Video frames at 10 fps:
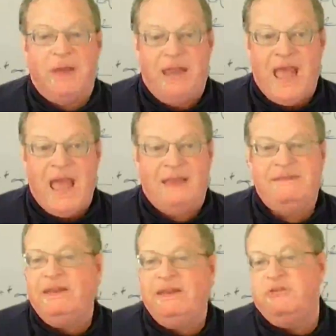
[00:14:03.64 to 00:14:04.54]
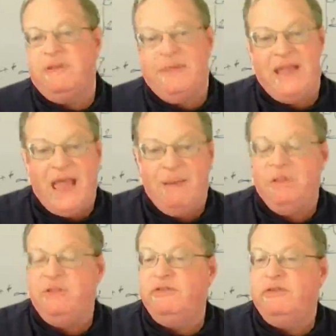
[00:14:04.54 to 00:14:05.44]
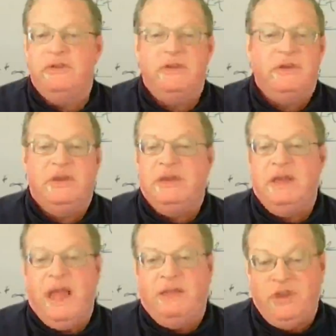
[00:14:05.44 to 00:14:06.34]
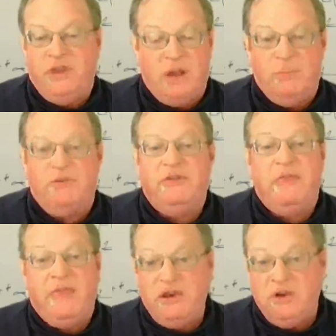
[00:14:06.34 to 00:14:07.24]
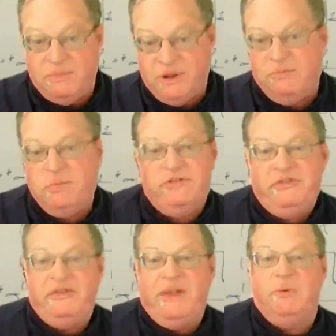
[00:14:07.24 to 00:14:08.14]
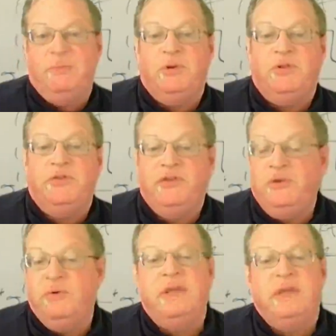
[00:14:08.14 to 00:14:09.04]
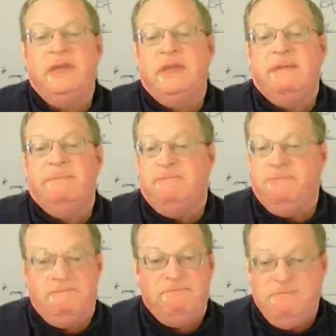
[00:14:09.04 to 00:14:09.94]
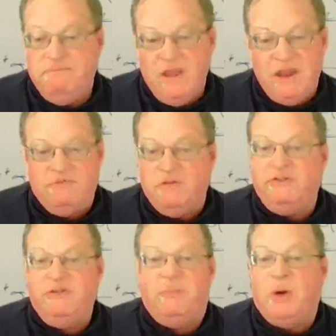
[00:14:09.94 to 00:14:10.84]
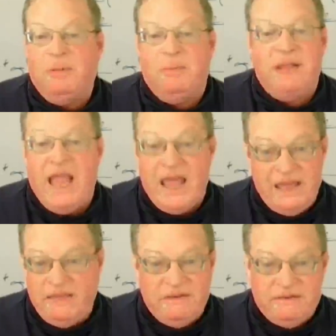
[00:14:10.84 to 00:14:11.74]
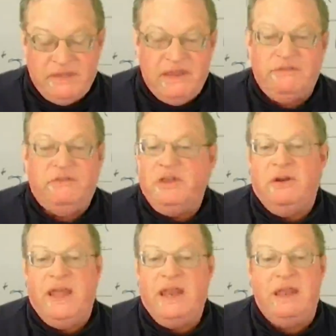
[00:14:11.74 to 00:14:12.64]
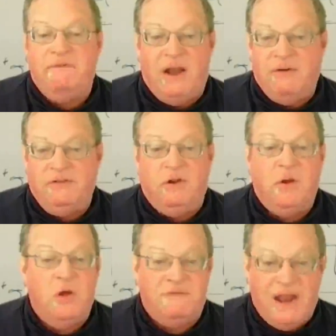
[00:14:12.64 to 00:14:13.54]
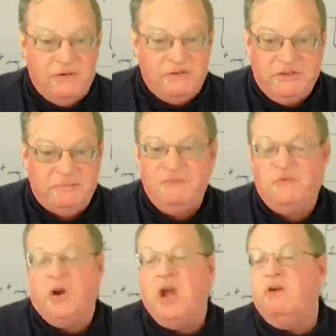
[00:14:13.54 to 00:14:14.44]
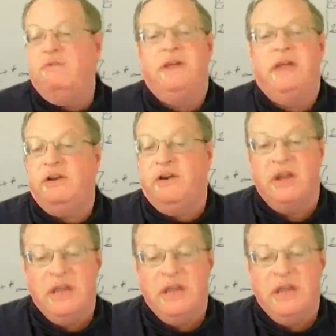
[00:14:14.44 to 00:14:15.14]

kind of accident or something happens as a young person, then you're much more susceptible to influenza or probably any of these things, any virus, coronaviruses before COVID, or